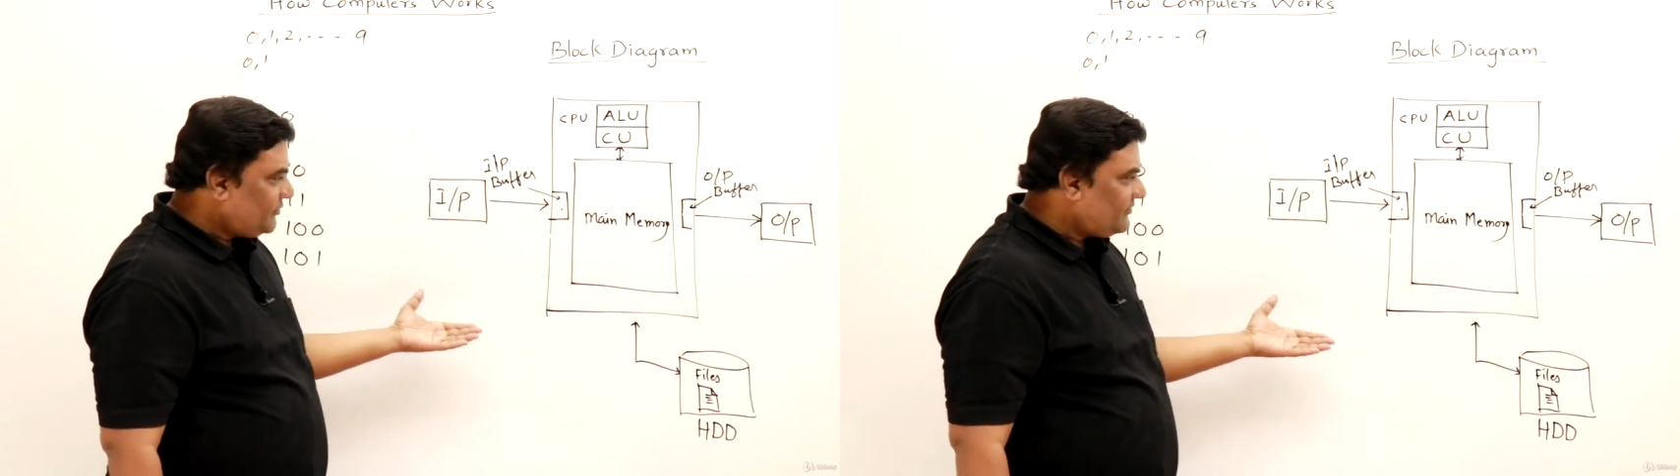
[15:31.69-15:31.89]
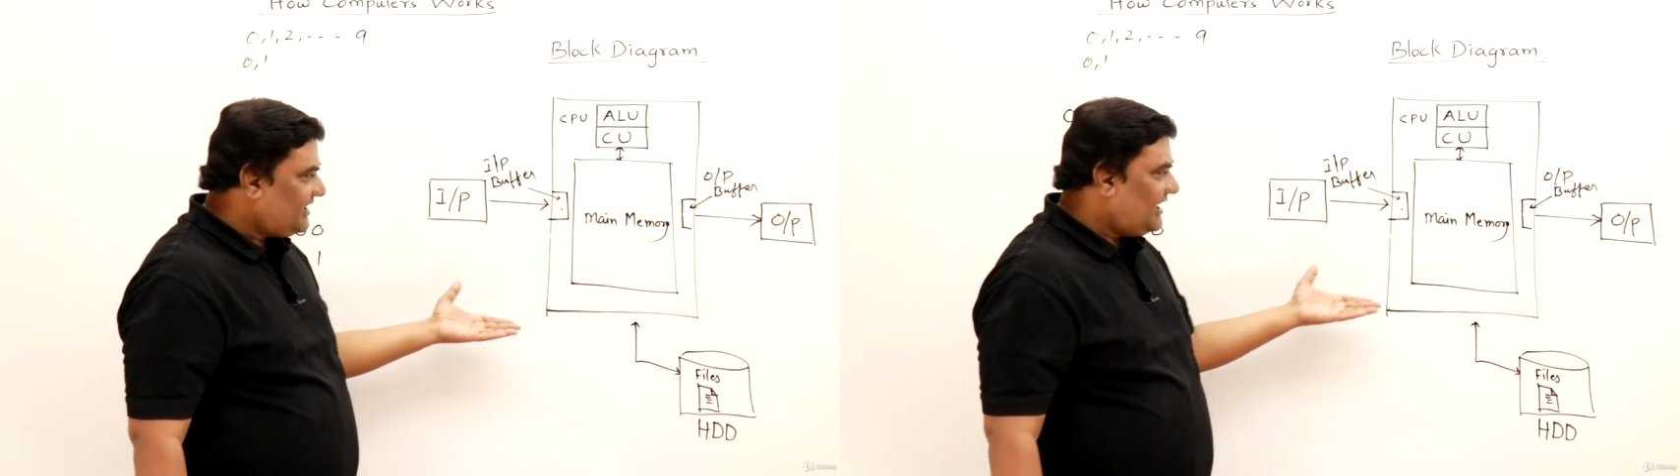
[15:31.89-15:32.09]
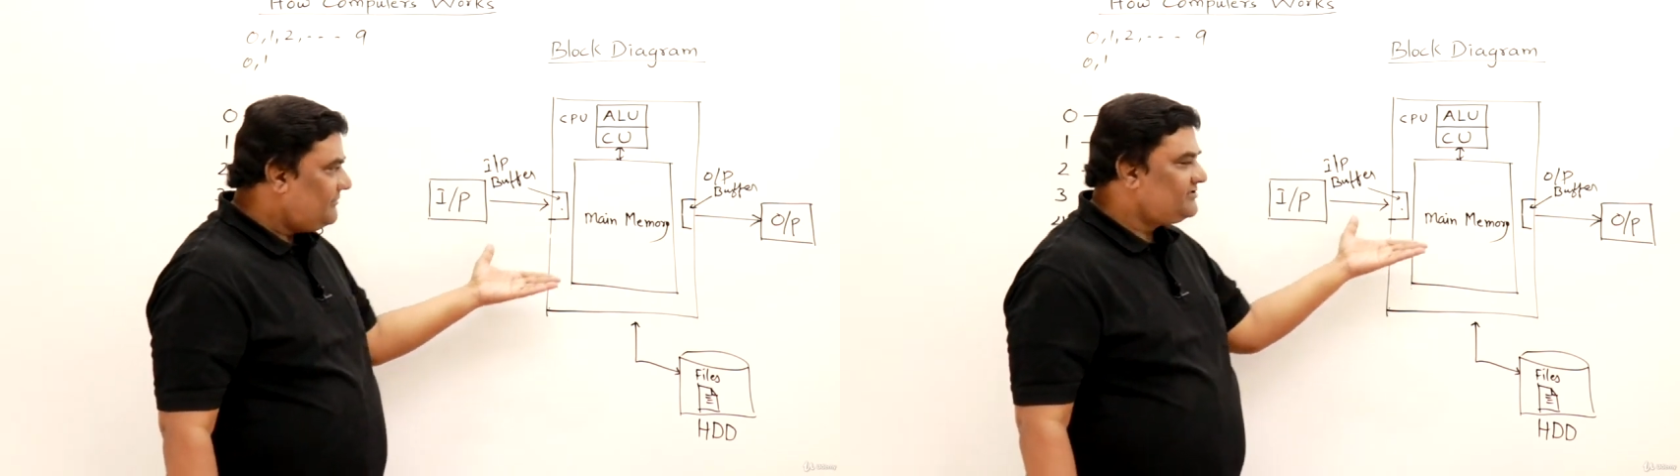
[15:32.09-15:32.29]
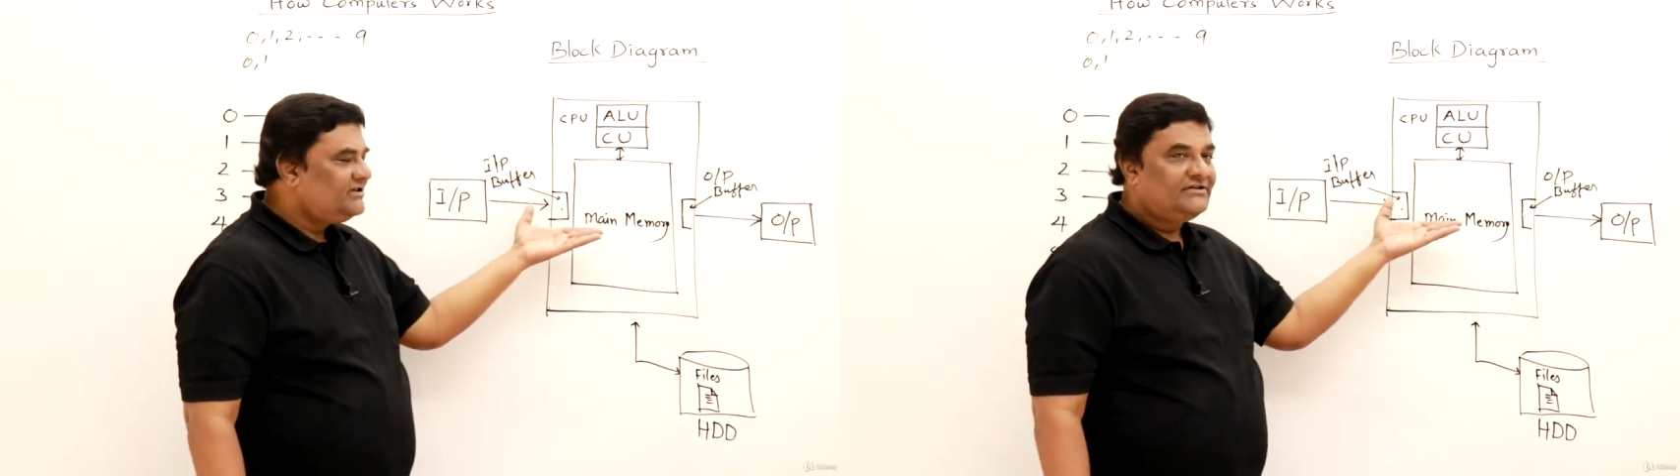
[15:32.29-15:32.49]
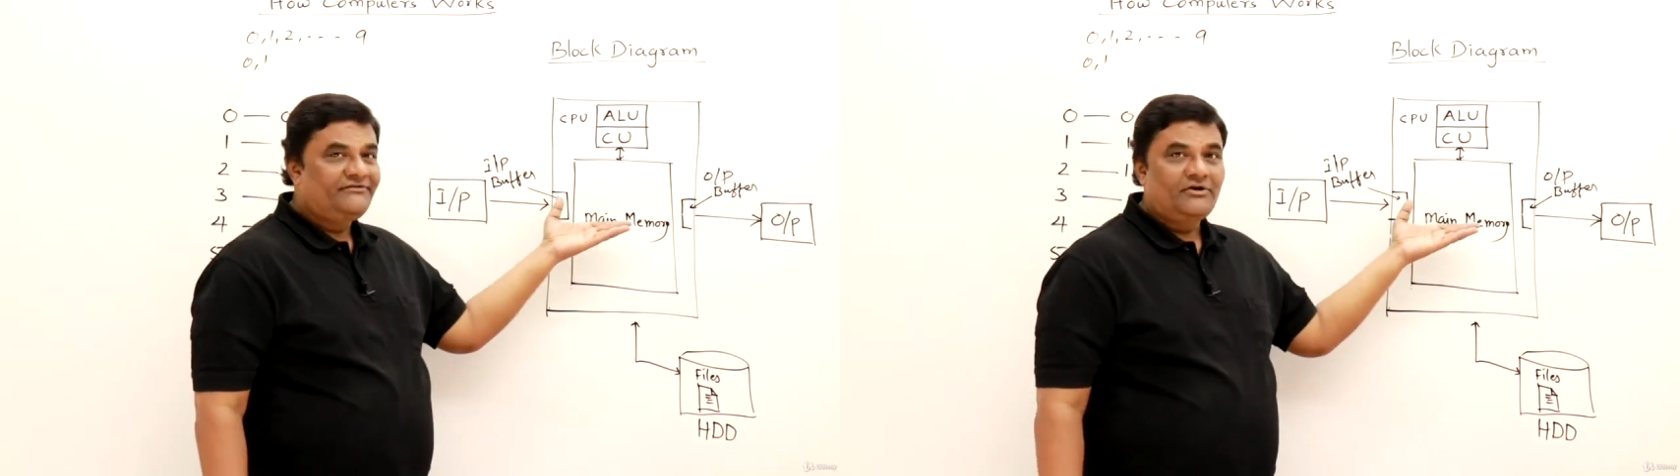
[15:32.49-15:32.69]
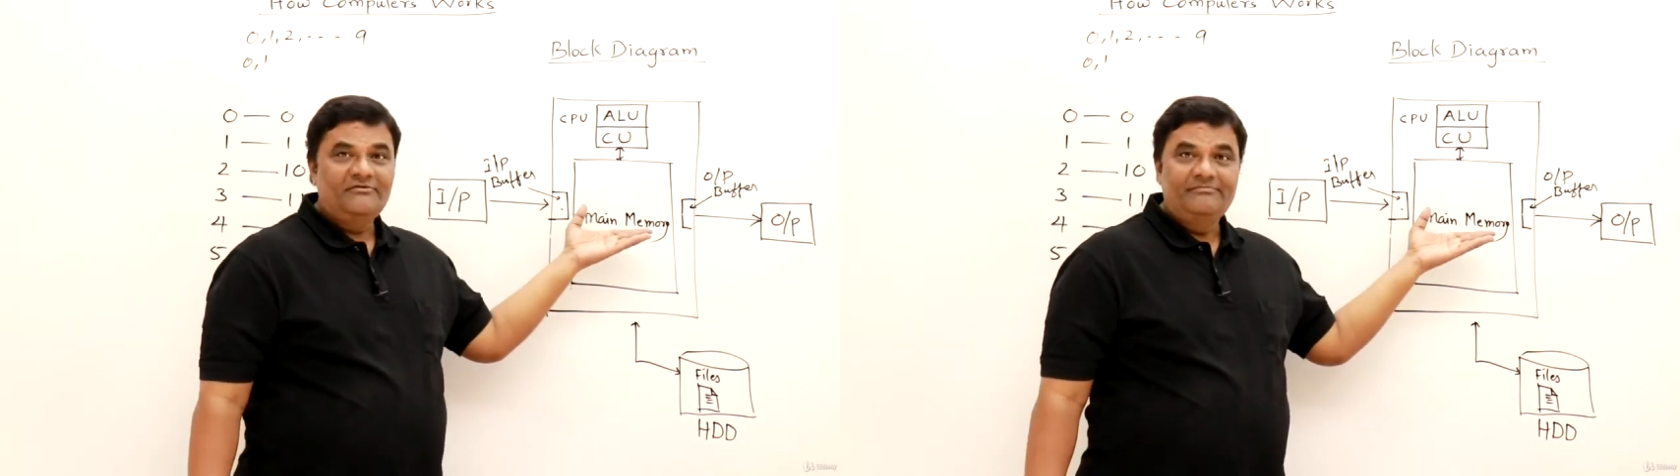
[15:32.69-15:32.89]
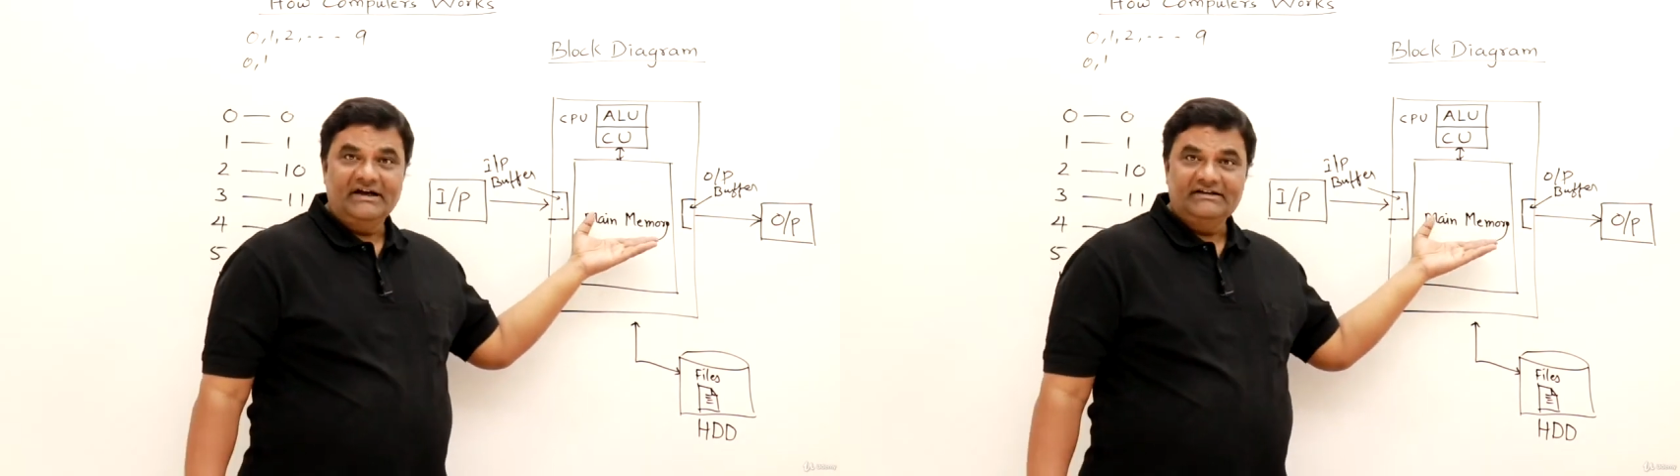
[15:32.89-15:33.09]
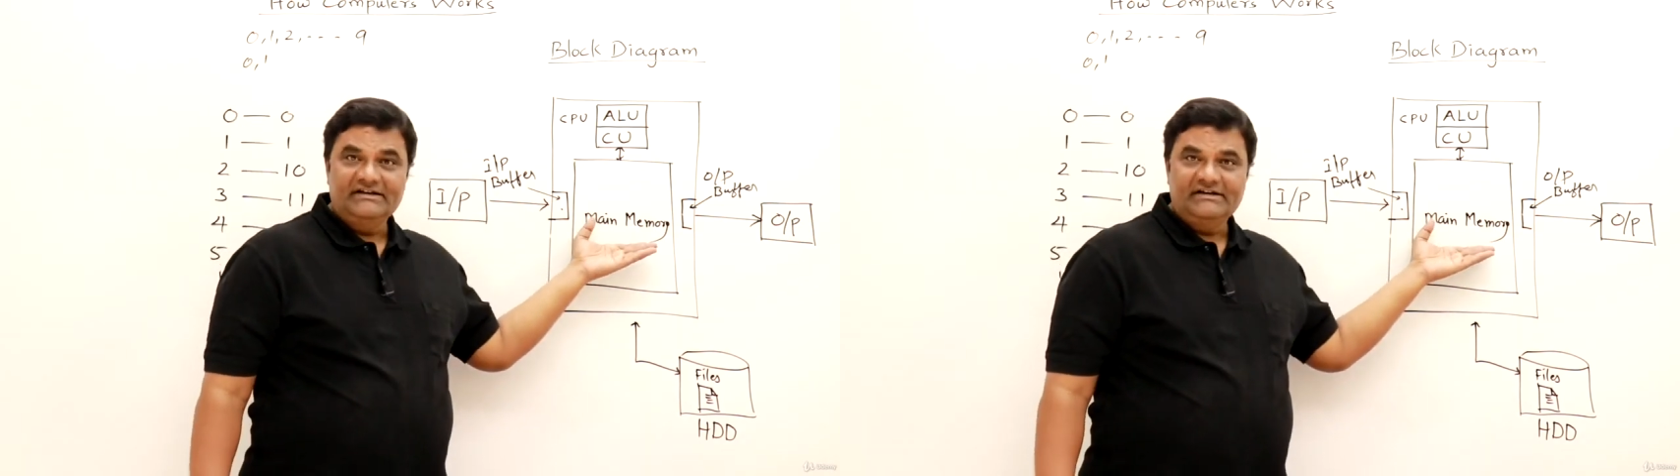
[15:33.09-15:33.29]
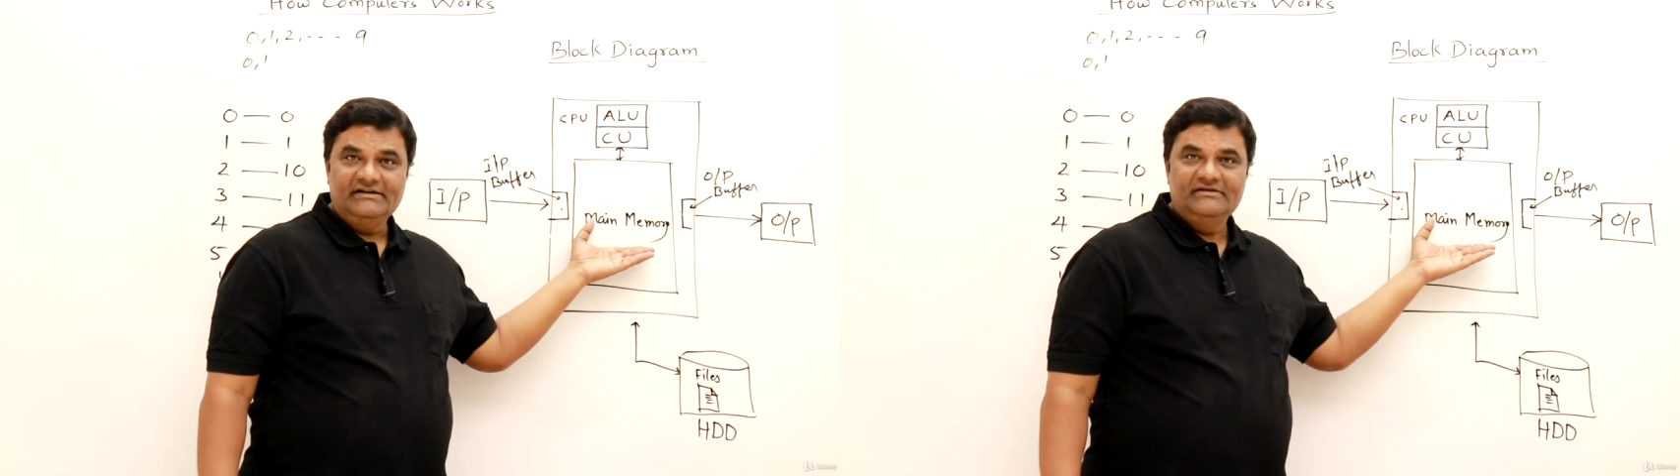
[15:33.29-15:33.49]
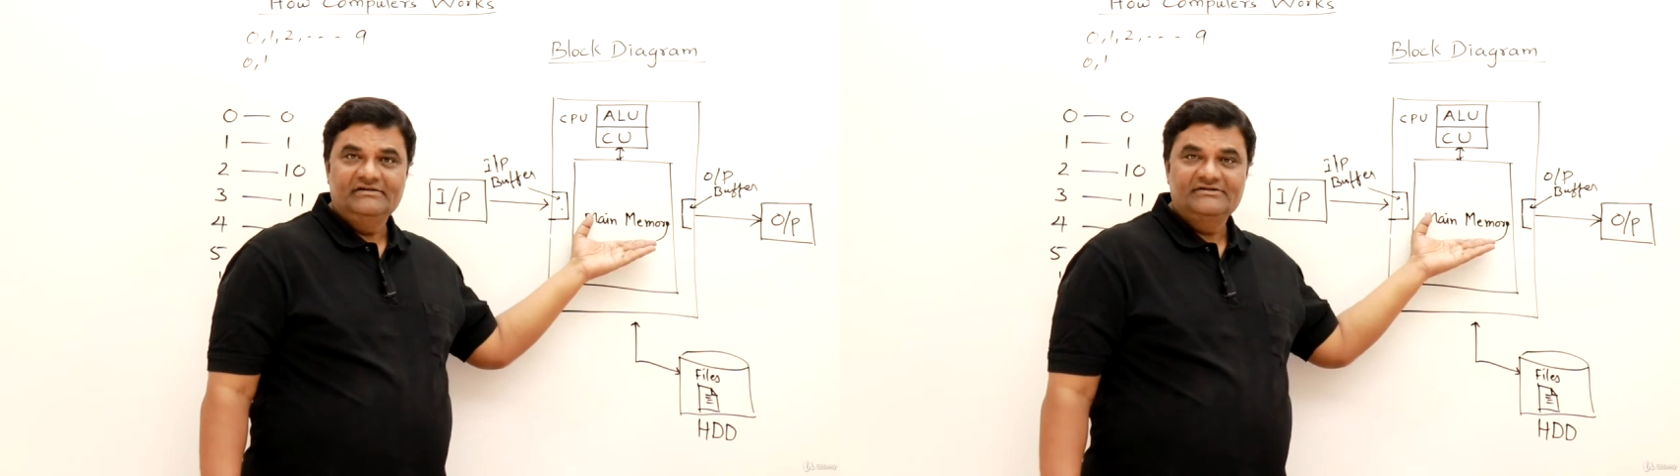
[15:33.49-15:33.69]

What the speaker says: programs in the form of binary.